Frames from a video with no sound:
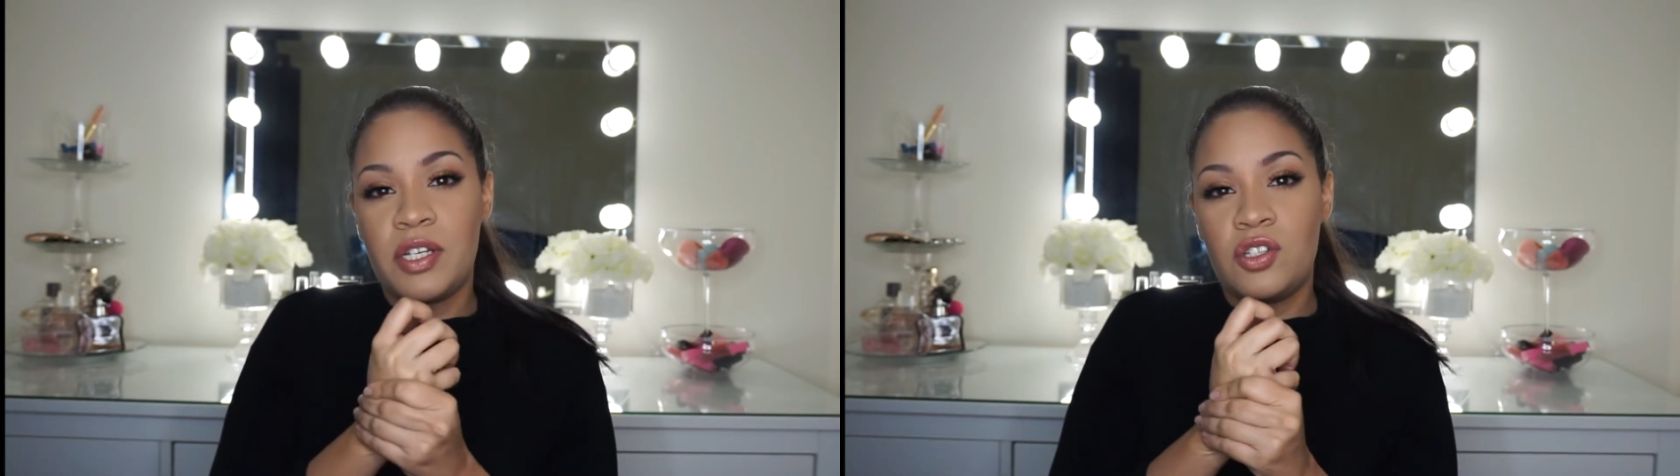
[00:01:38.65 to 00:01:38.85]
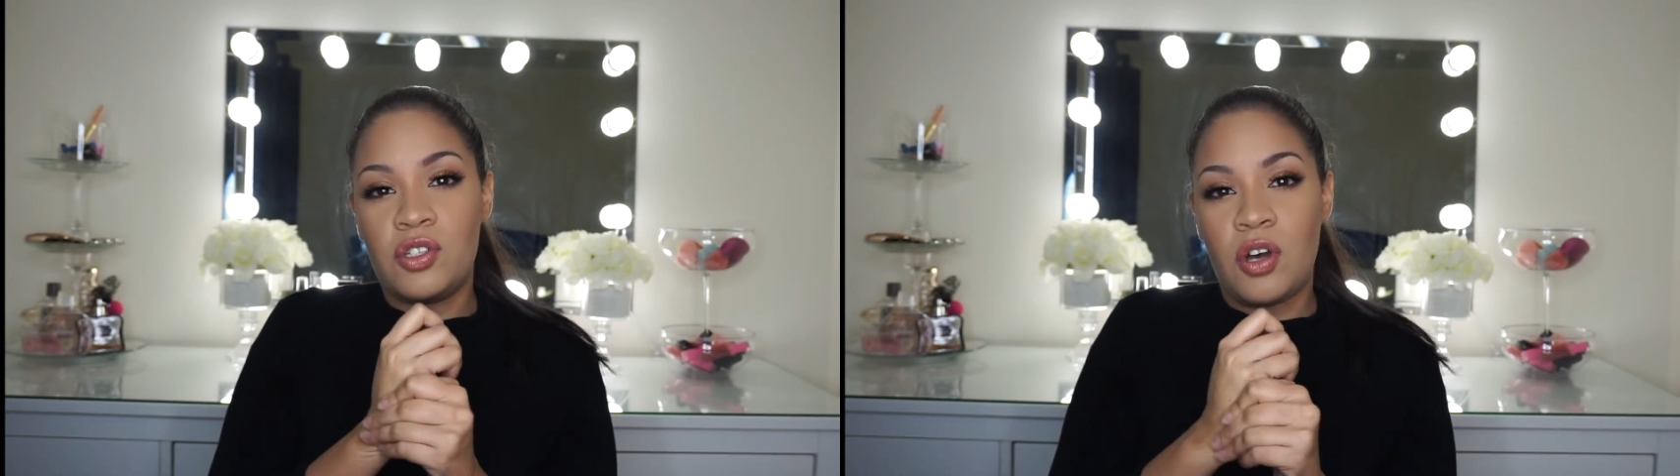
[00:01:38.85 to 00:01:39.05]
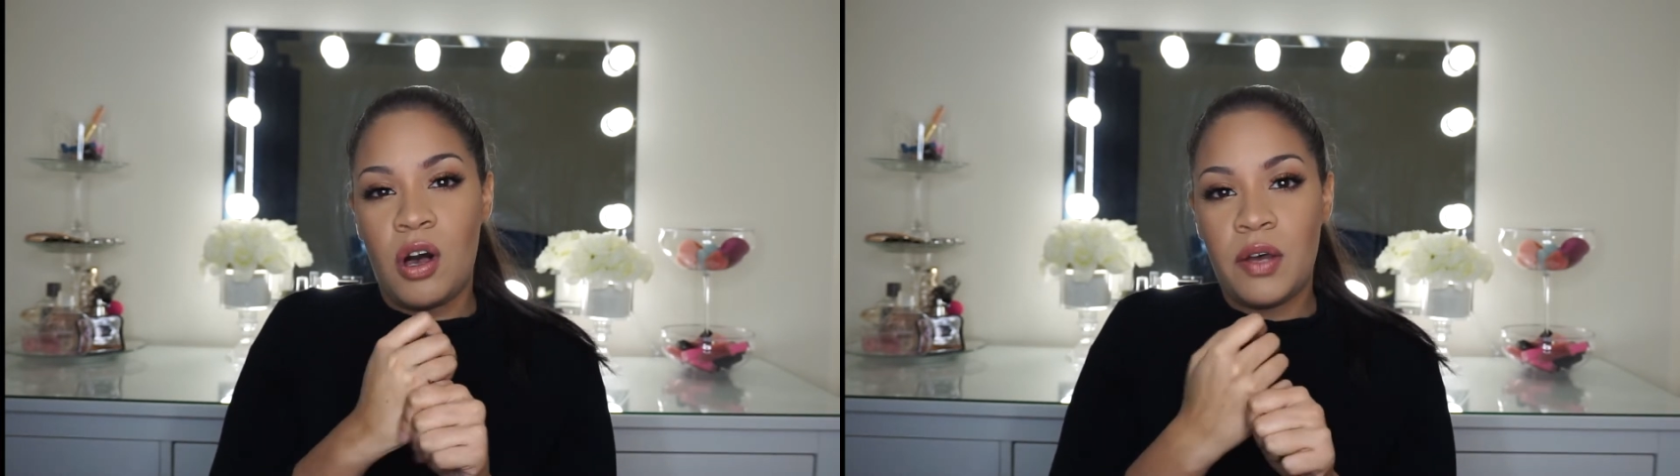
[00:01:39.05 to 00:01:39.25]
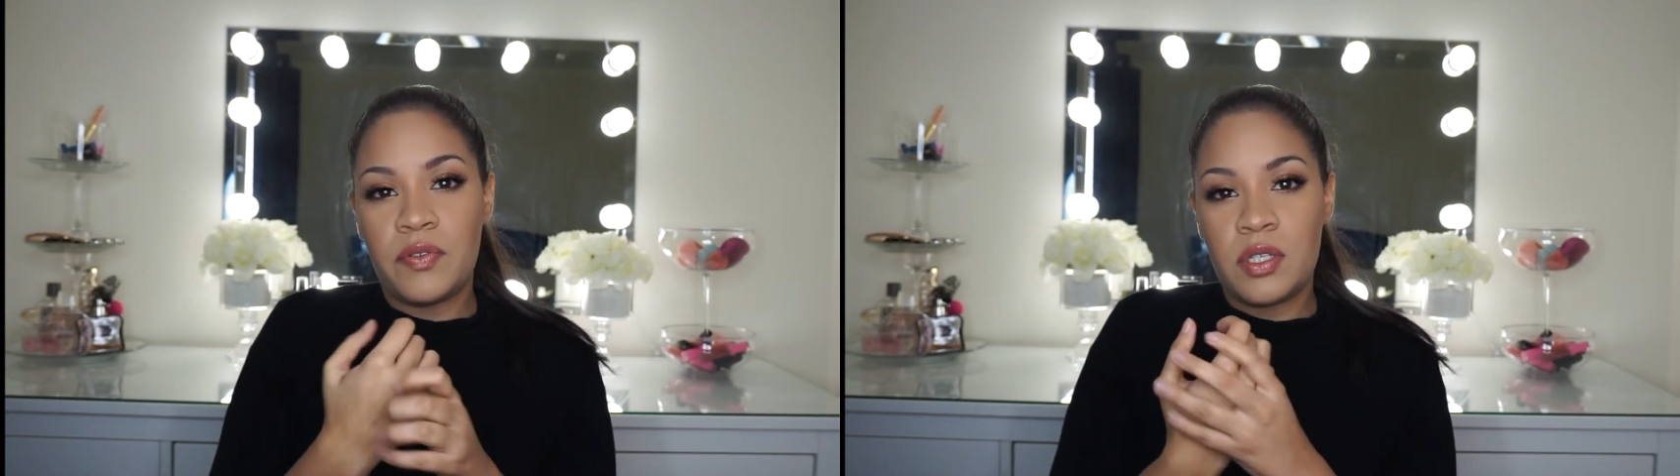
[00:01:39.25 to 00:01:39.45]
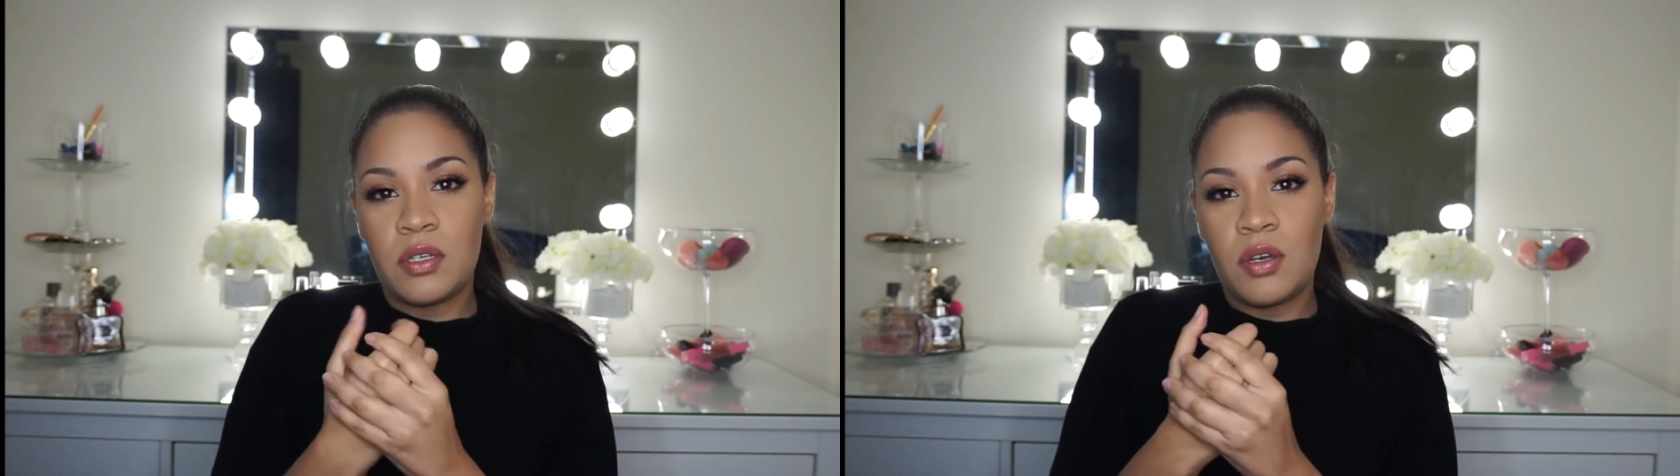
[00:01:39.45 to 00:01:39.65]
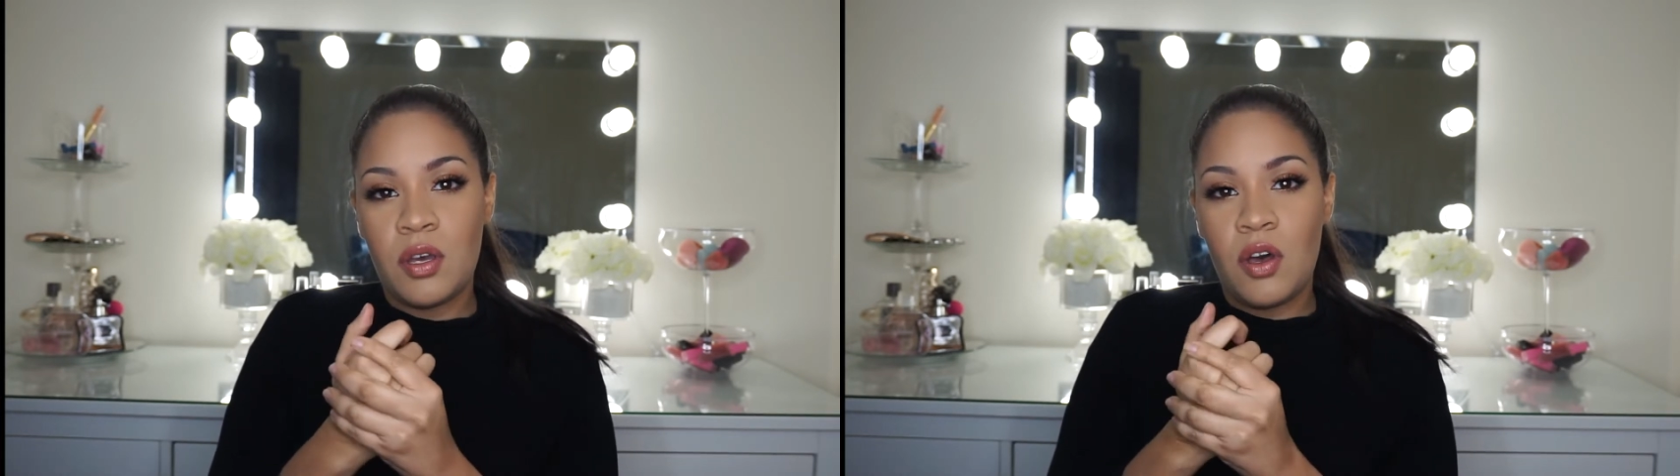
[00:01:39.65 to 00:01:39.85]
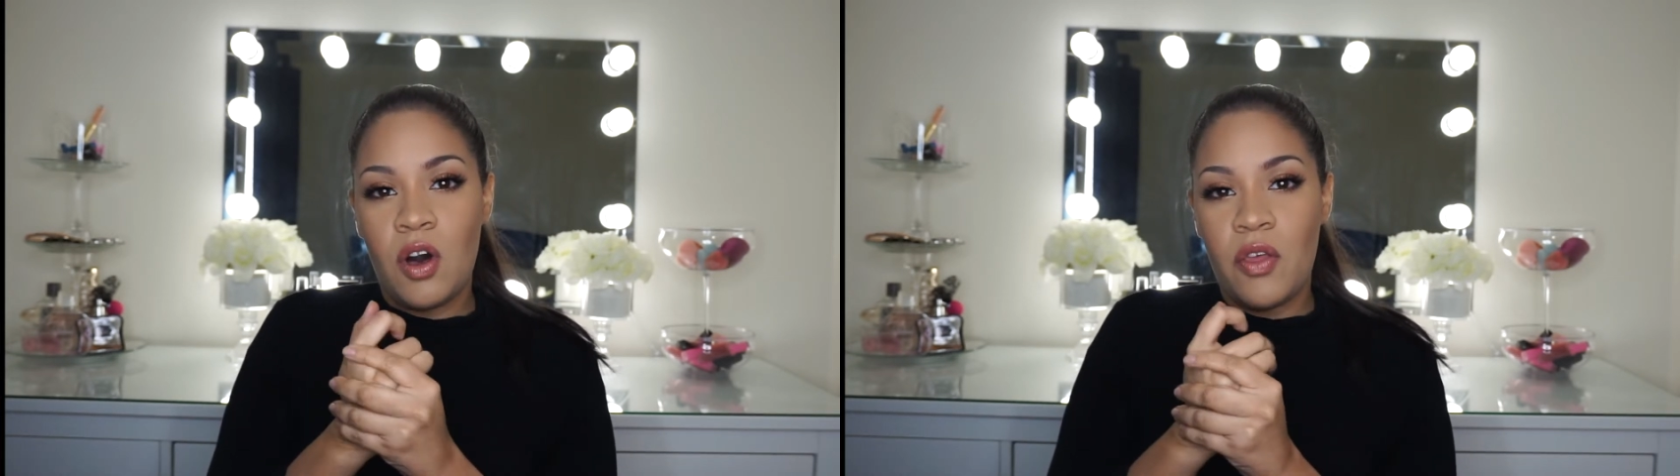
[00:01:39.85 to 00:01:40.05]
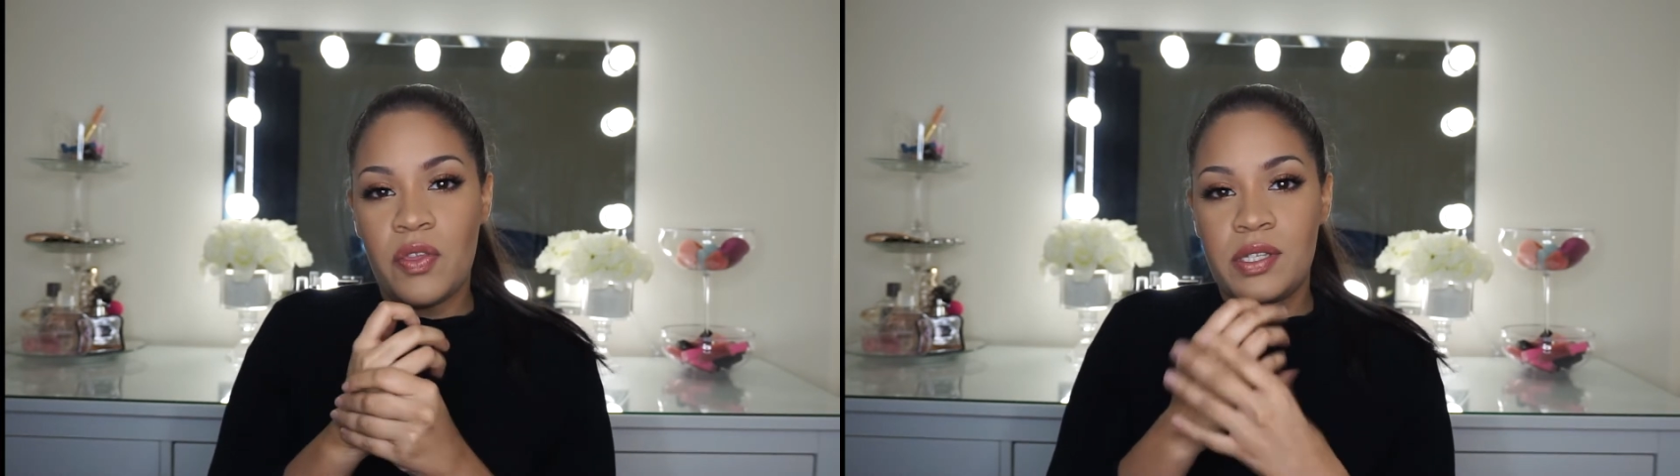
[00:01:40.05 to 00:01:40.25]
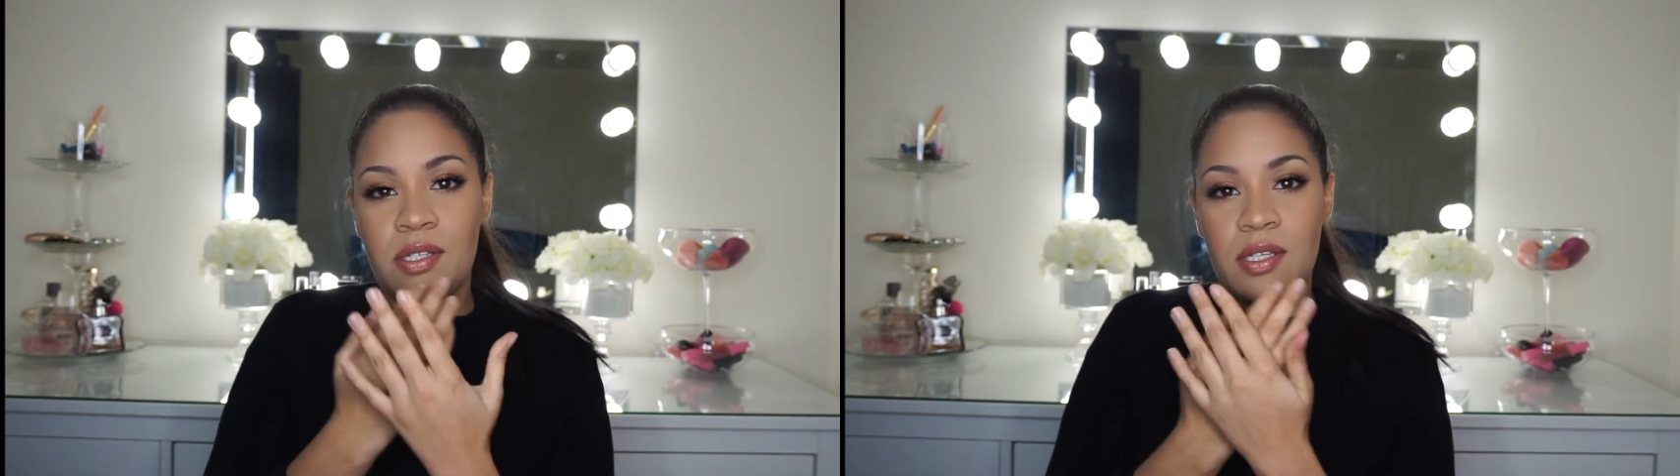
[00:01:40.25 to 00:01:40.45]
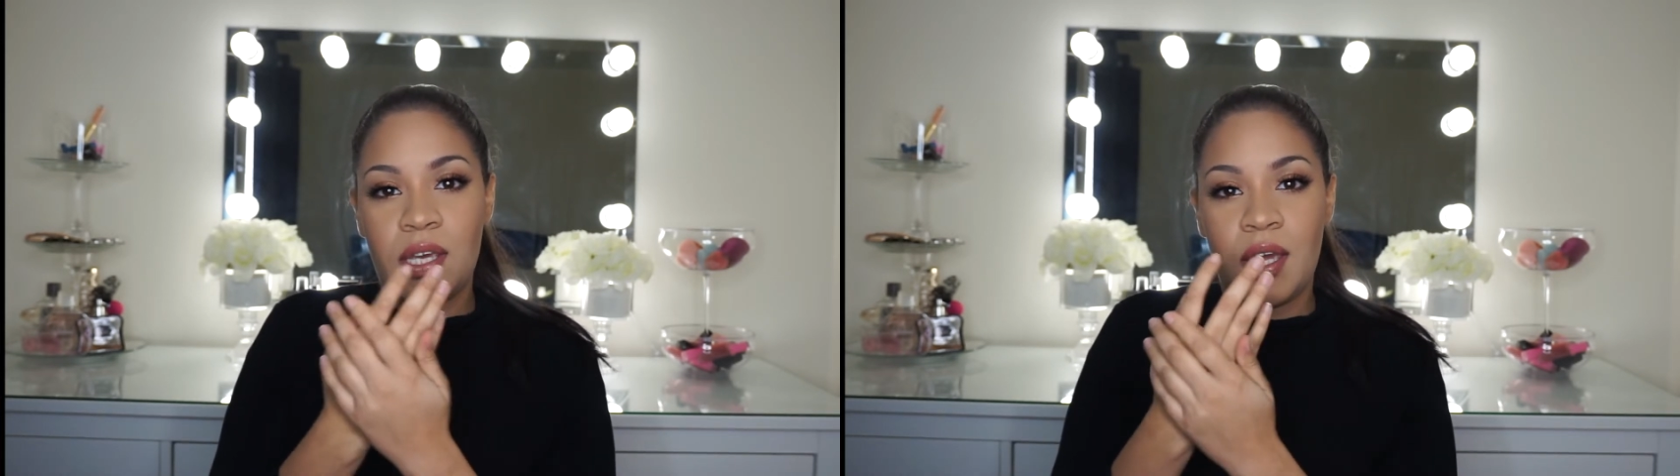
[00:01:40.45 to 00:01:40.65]
soft on the
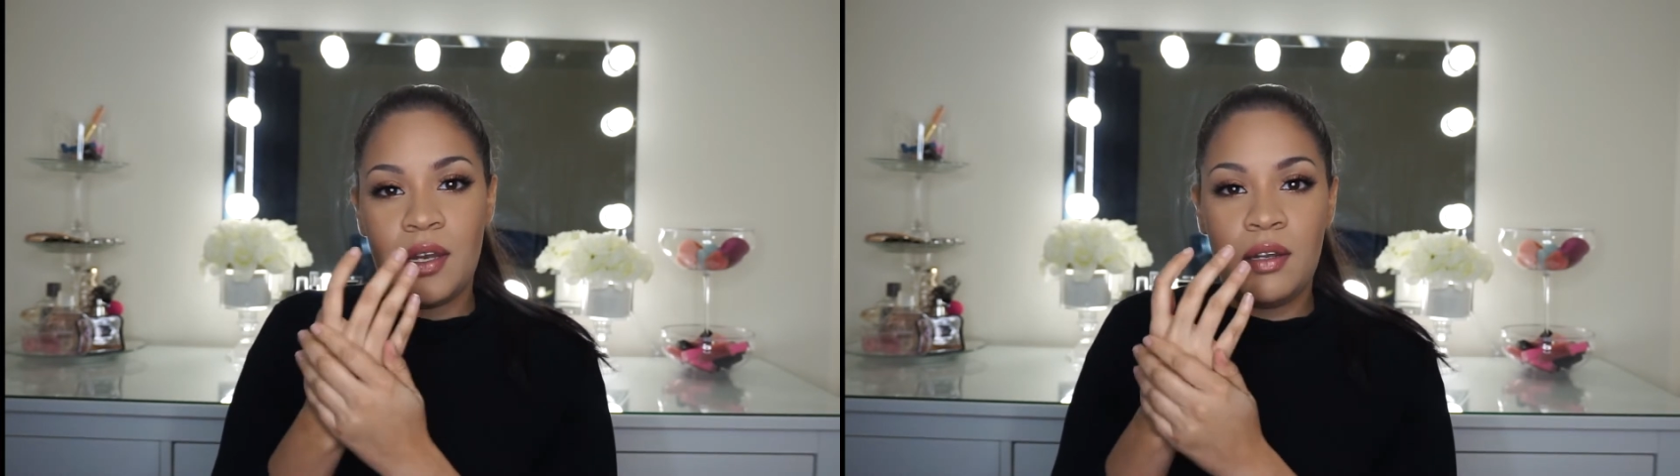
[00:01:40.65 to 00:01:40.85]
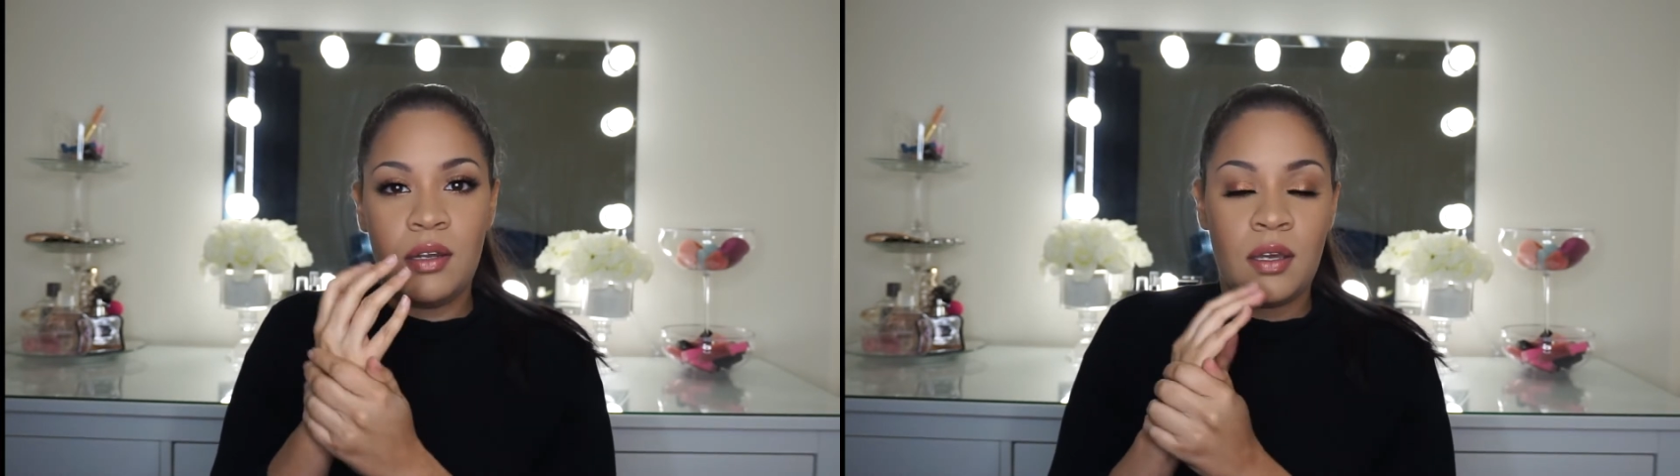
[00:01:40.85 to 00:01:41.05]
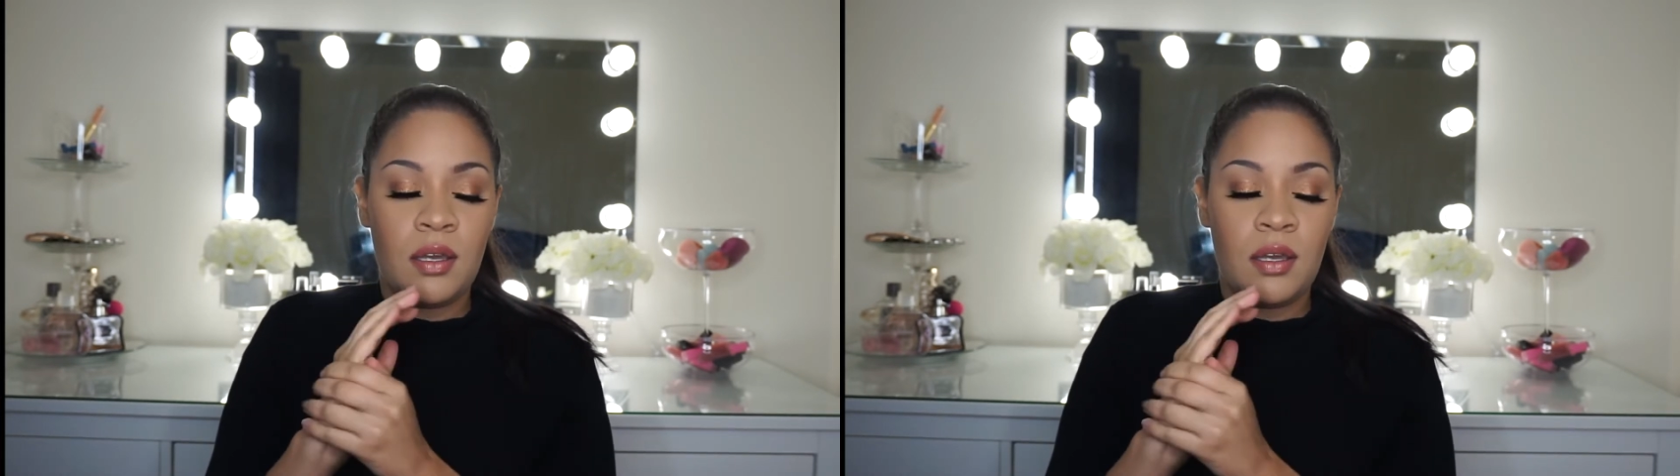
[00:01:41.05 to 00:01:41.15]
skin.